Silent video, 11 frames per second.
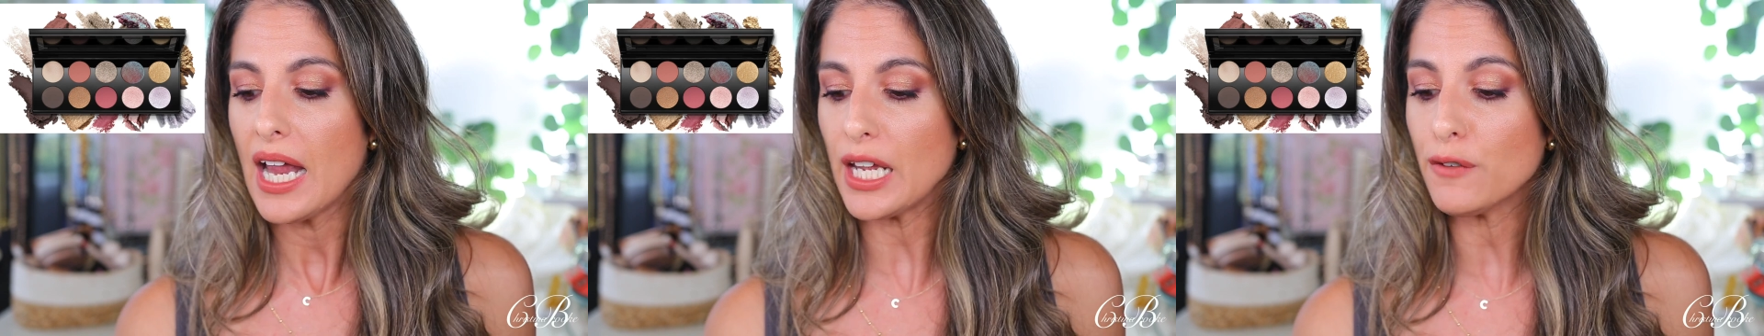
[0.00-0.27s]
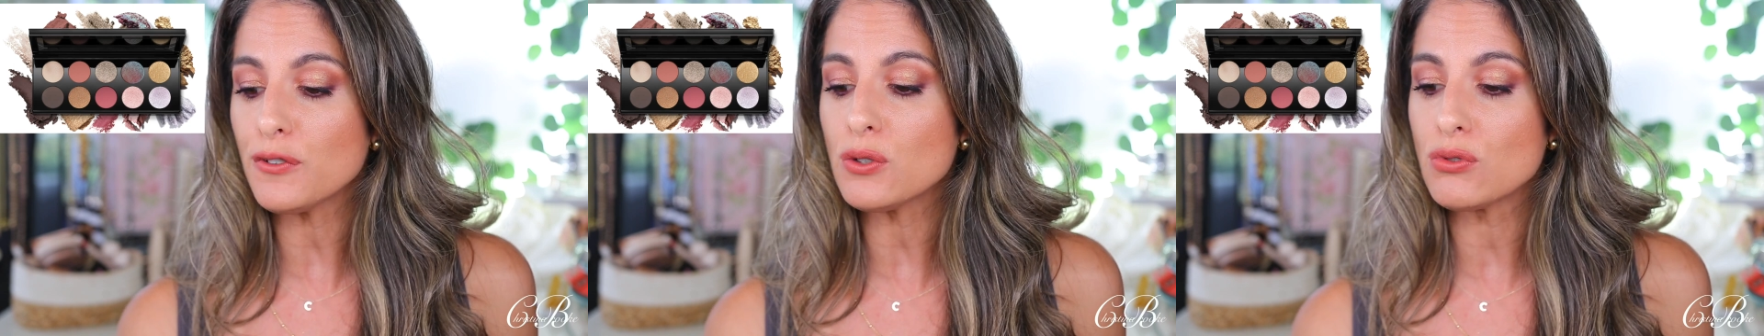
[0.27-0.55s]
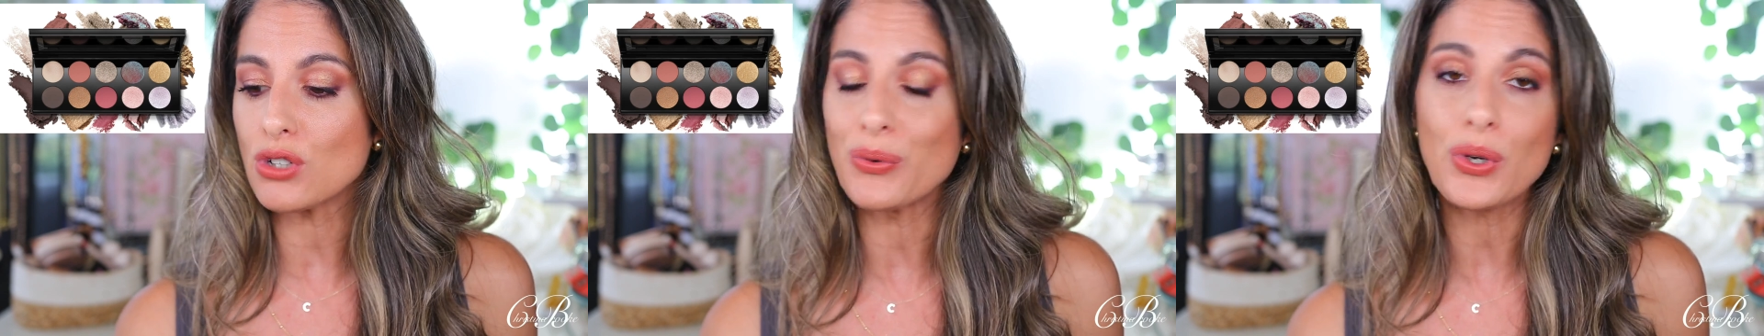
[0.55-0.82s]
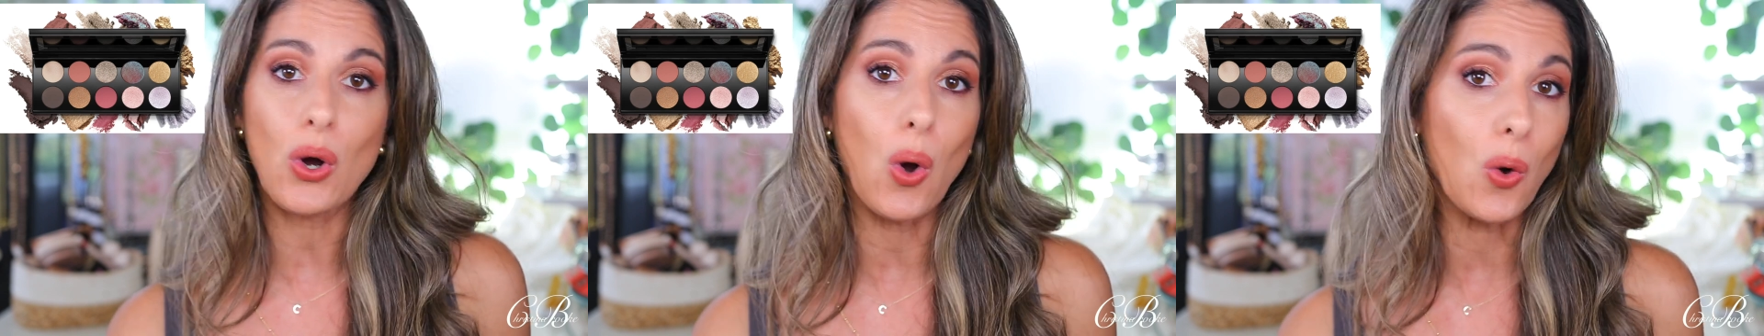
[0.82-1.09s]
If you
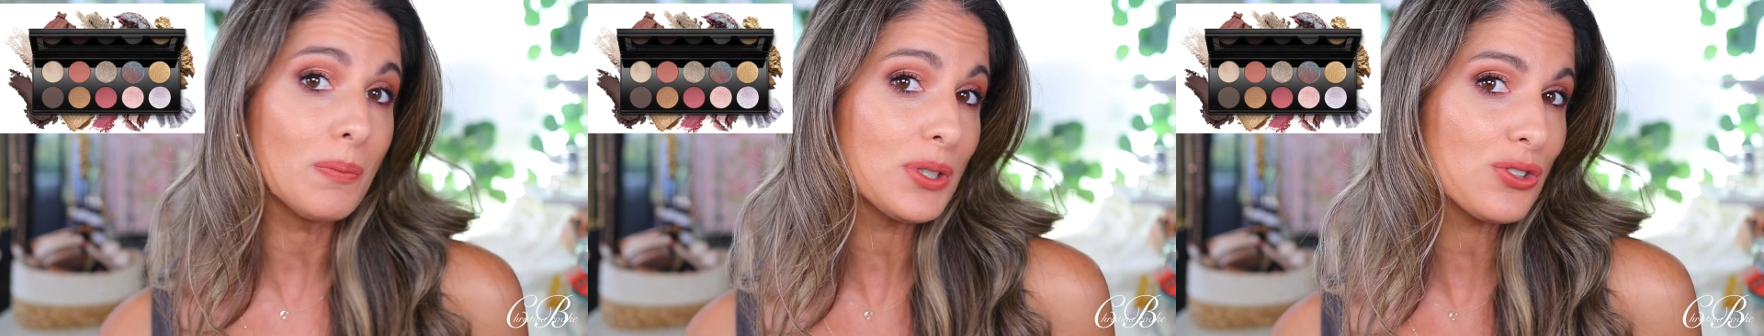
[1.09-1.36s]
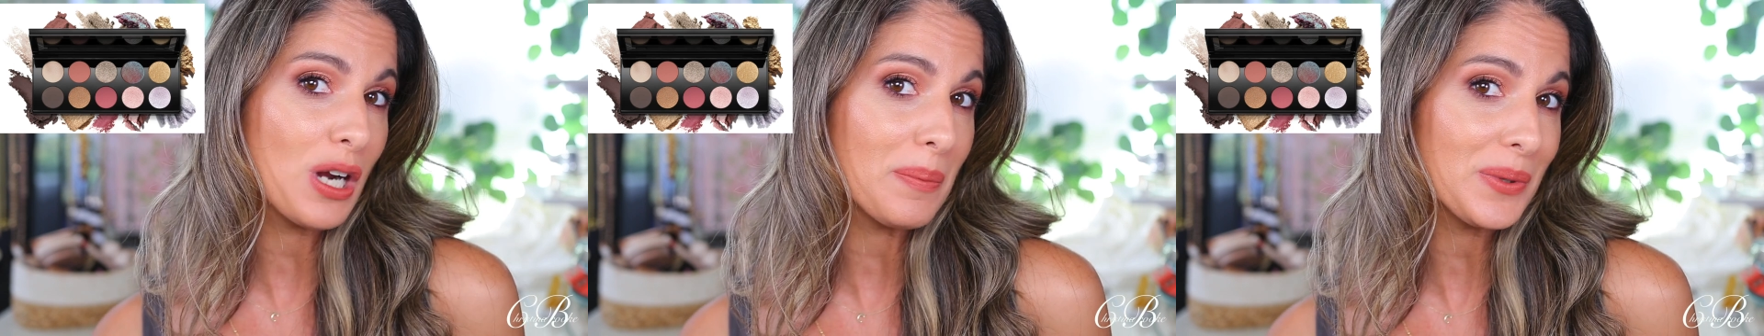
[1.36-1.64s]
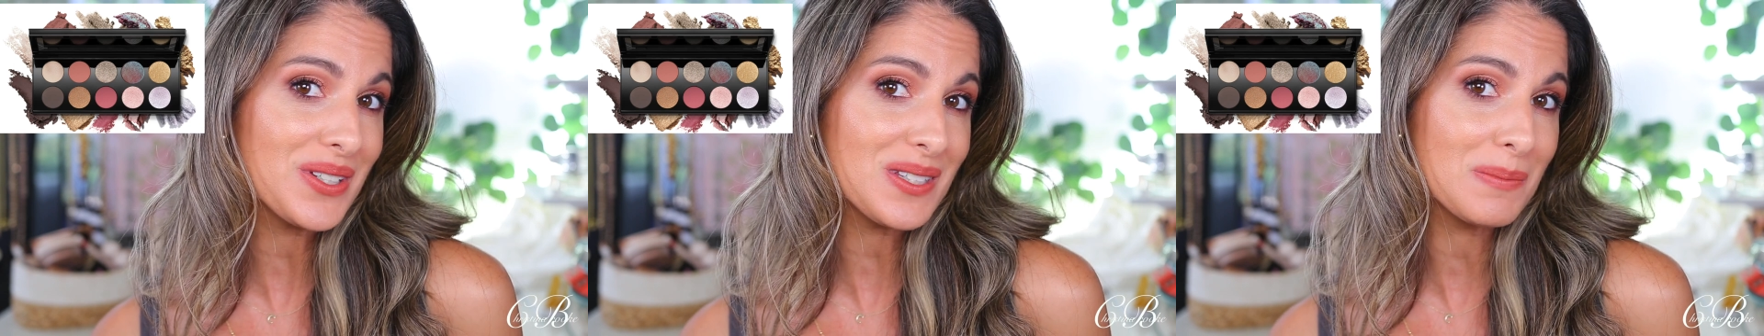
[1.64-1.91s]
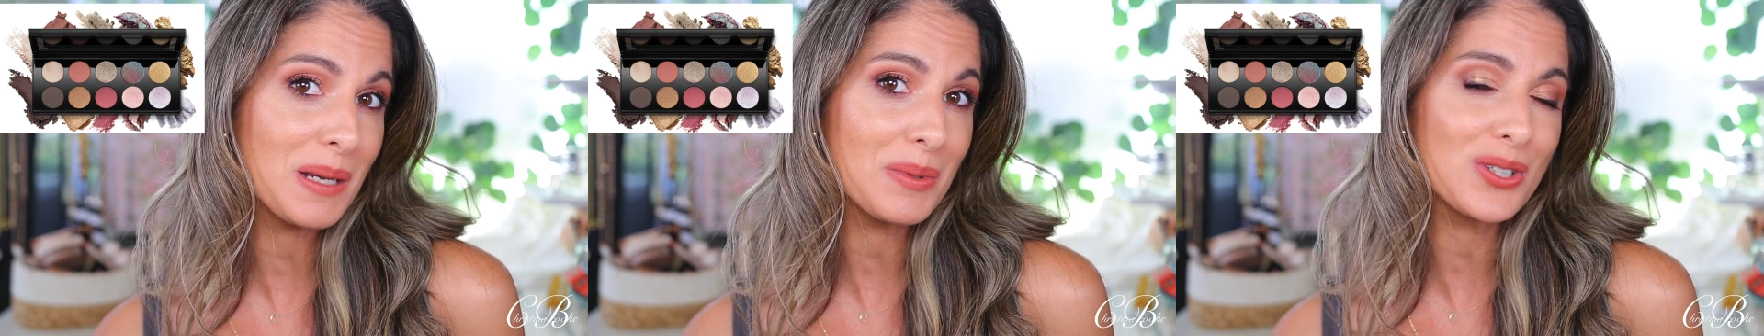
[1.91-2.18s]
don't own Metropolis,
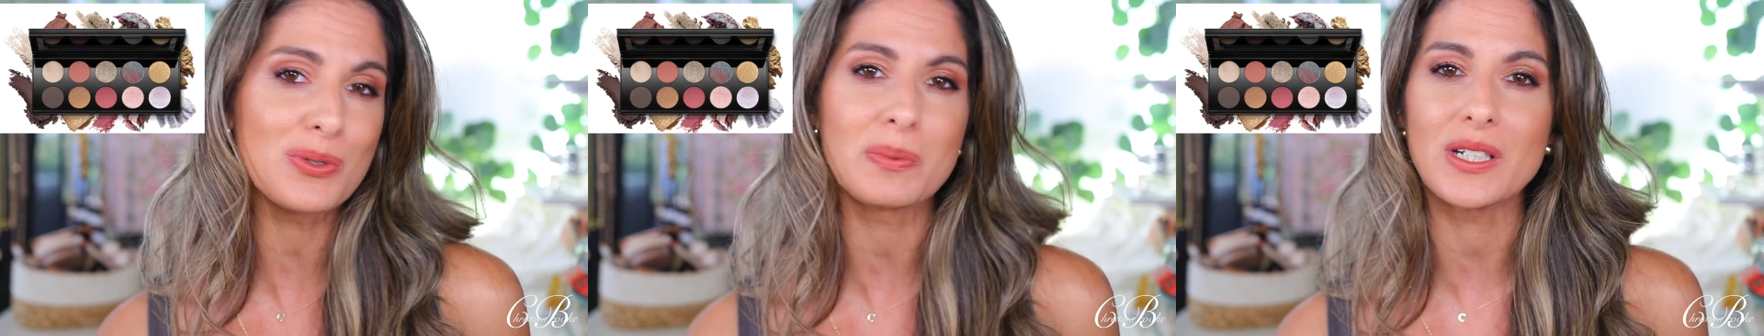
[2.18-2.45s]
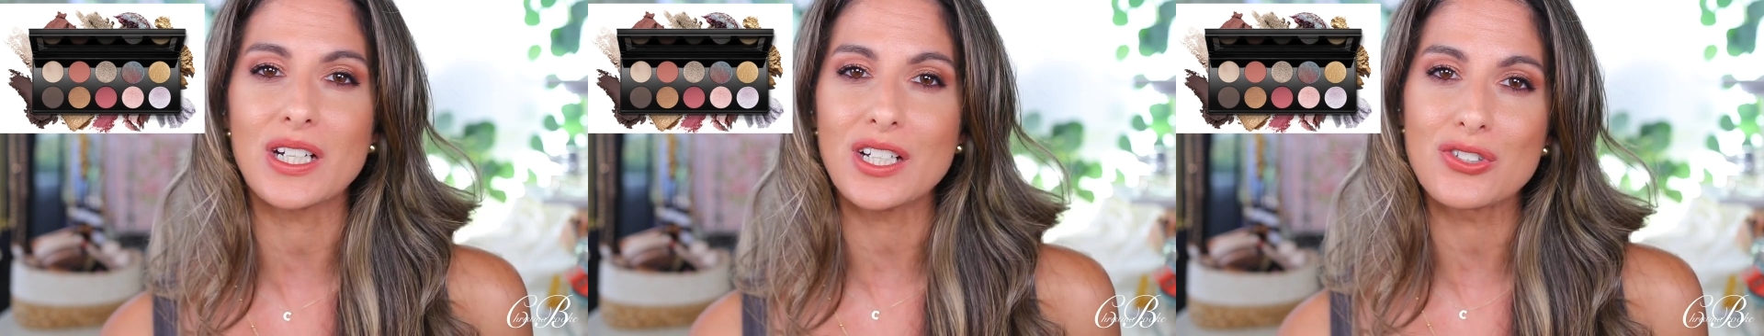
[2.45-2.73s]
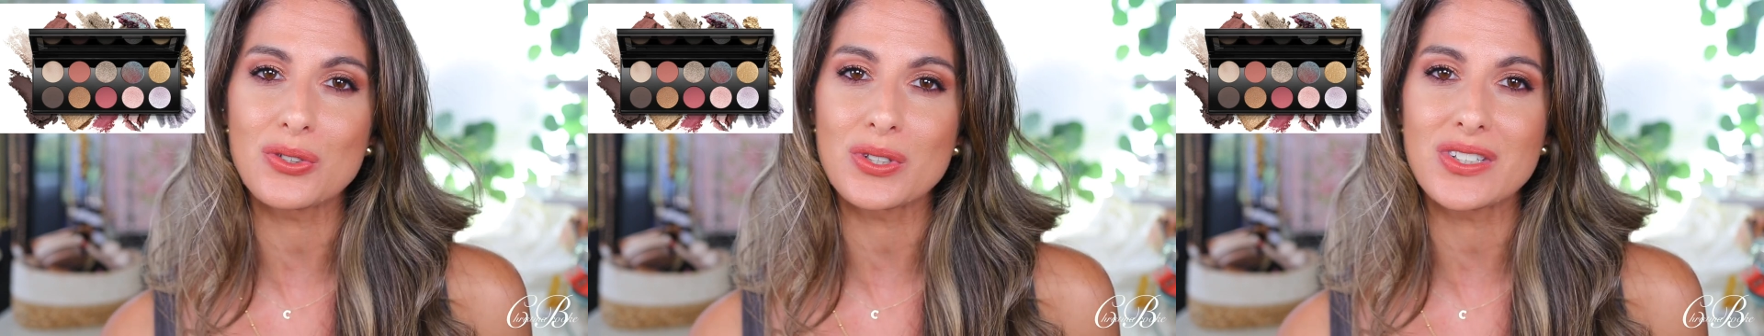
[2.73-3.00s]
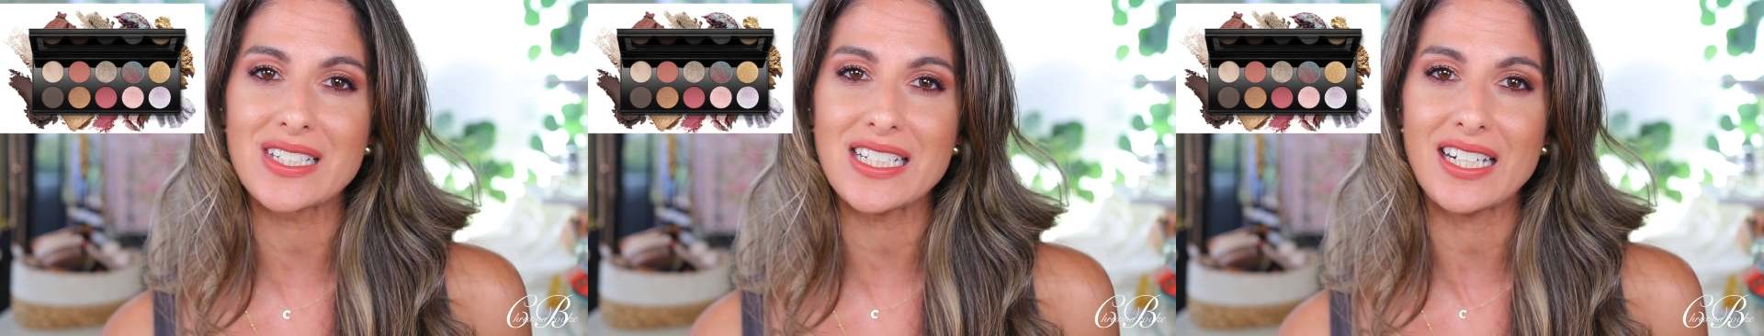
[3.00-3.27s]
maybe this would be an
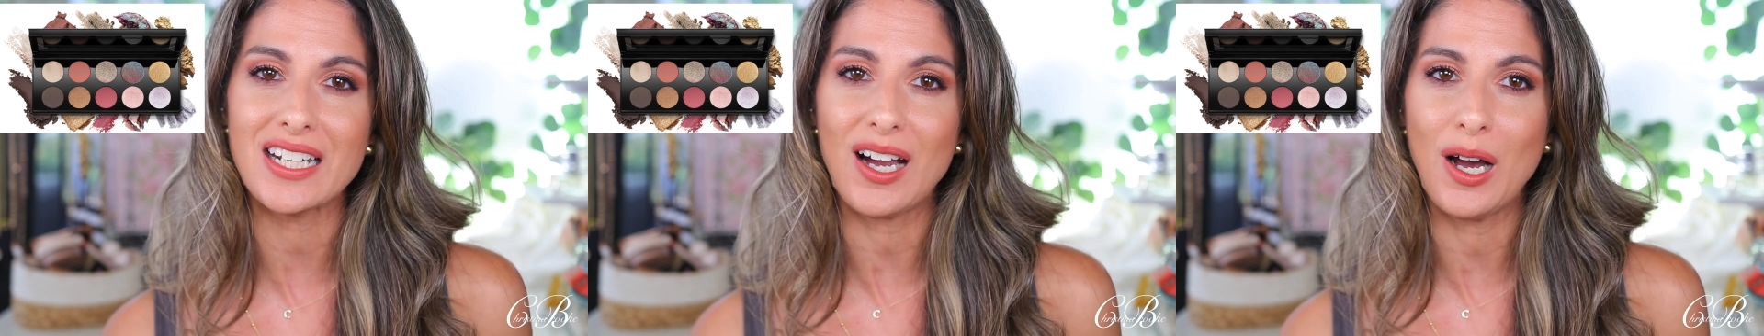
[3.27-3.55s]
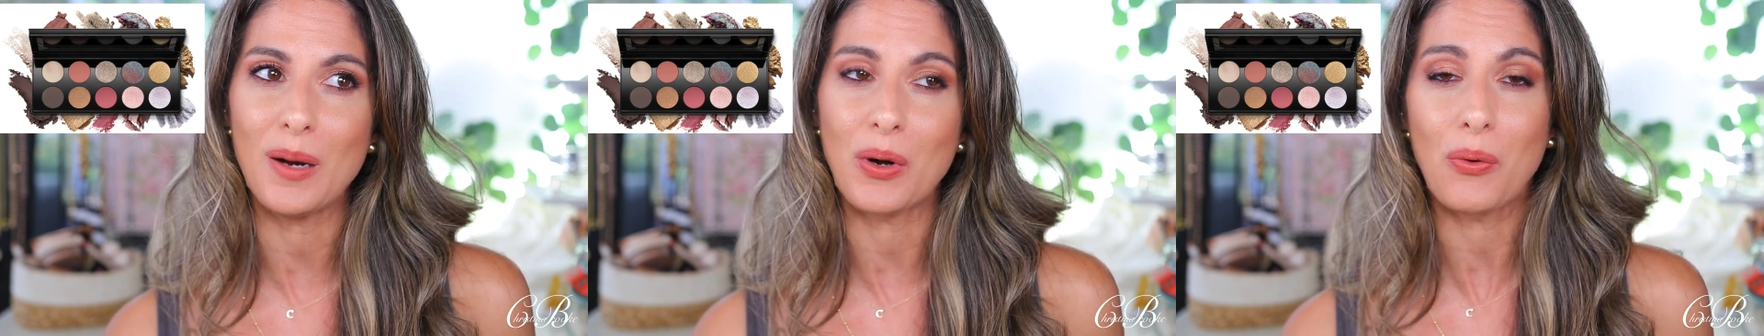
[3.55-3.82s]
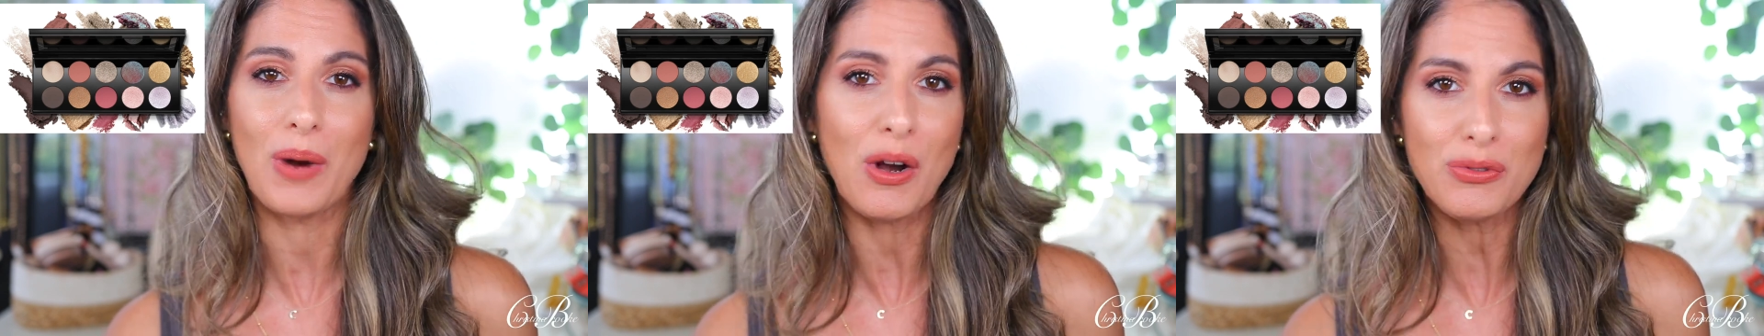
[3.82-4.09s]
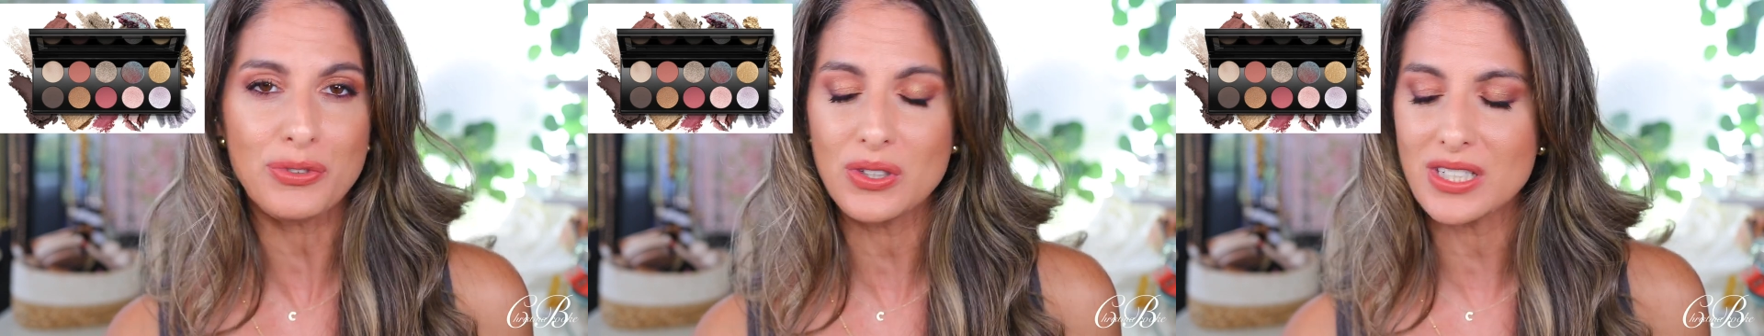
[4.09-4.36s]
interesting
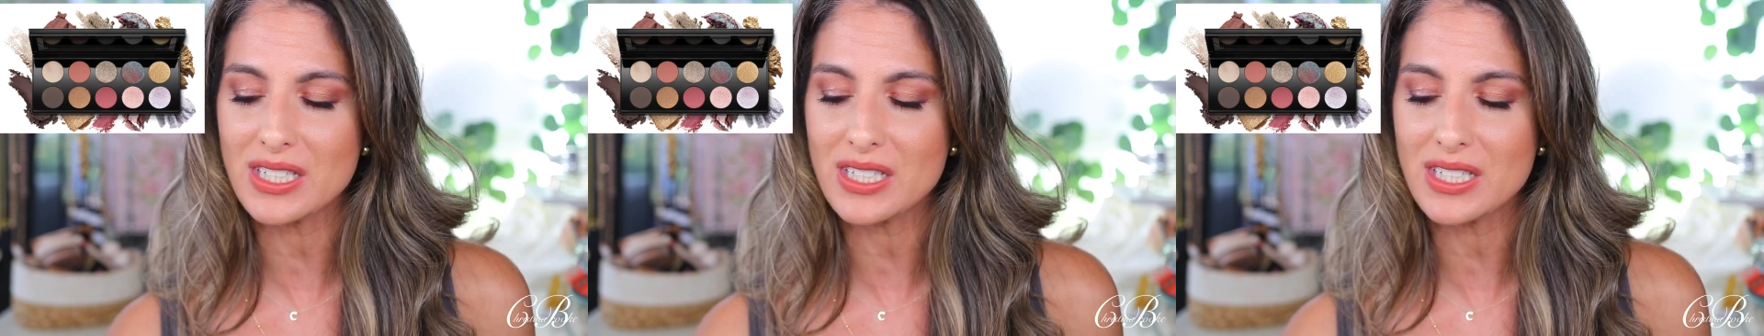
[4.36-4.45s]
route for you to